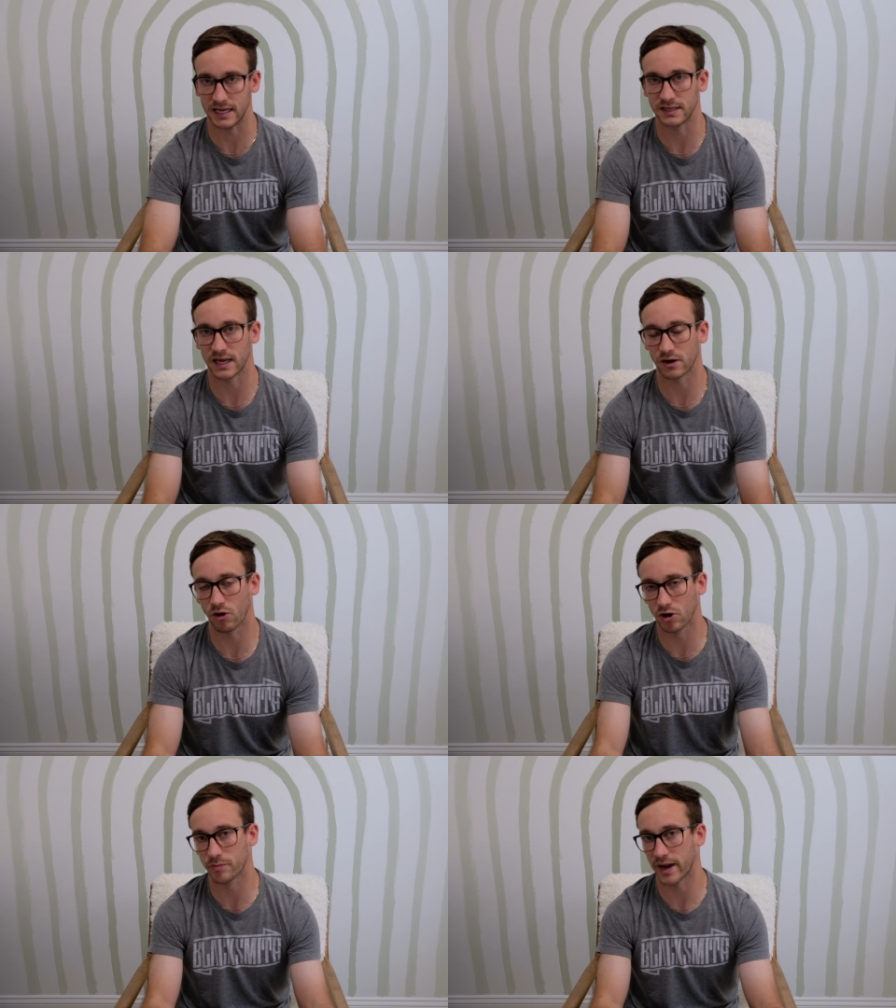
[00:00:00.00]
And that
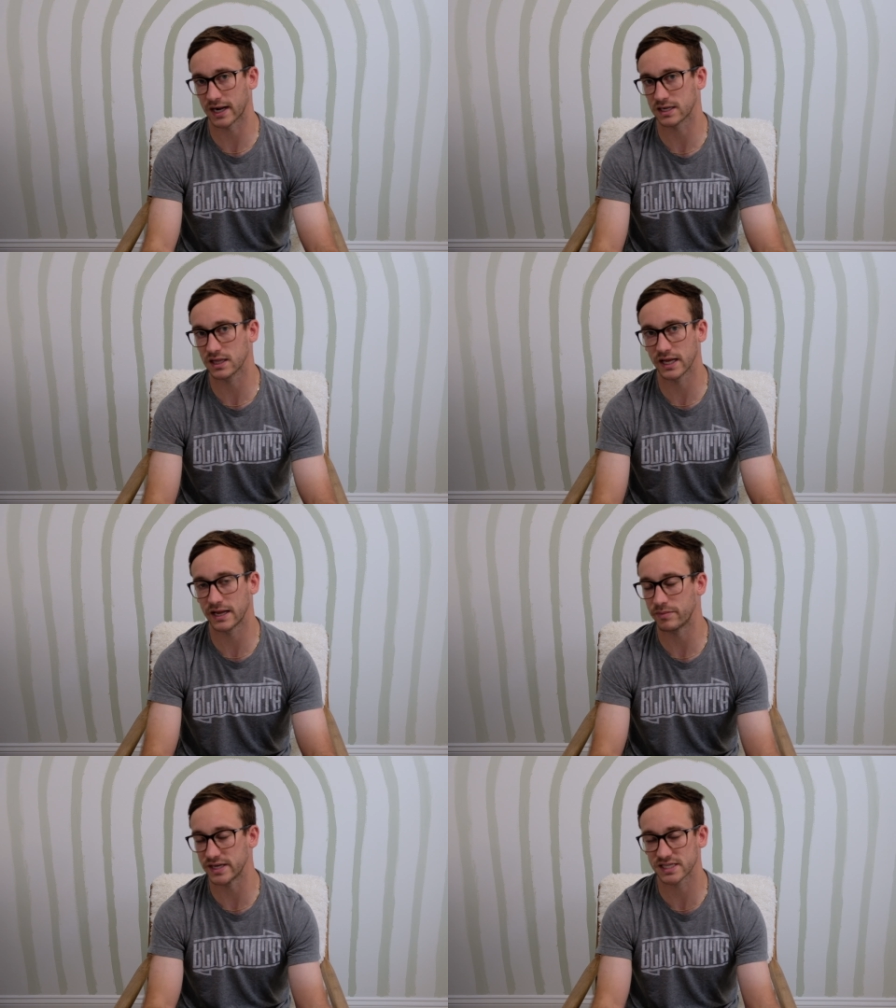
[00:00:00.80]
hard-packed clay
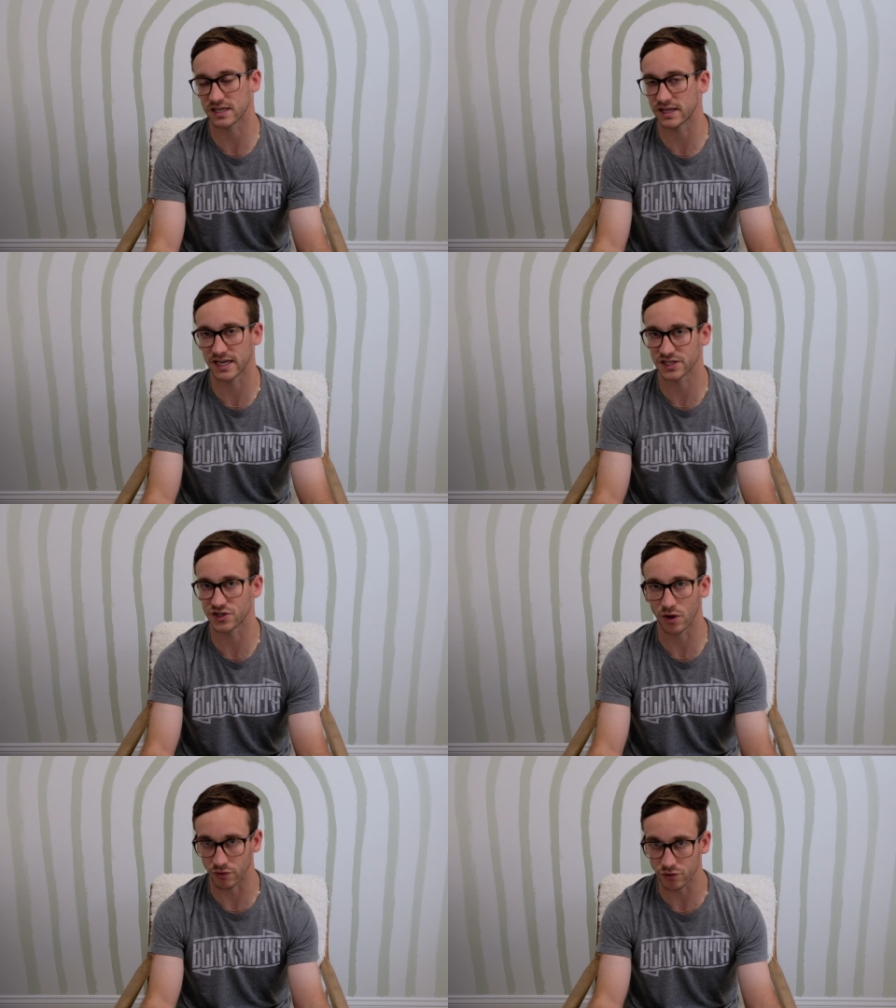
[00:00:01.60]
basically has
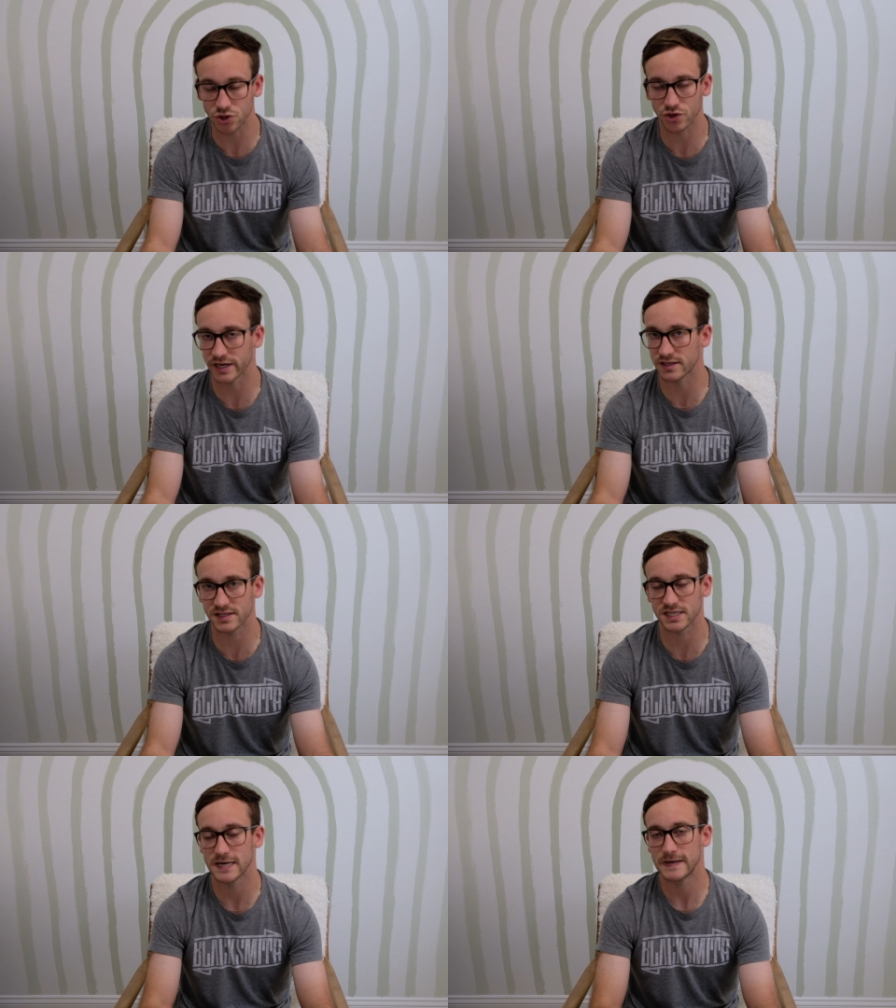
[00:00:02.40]
no nutrients.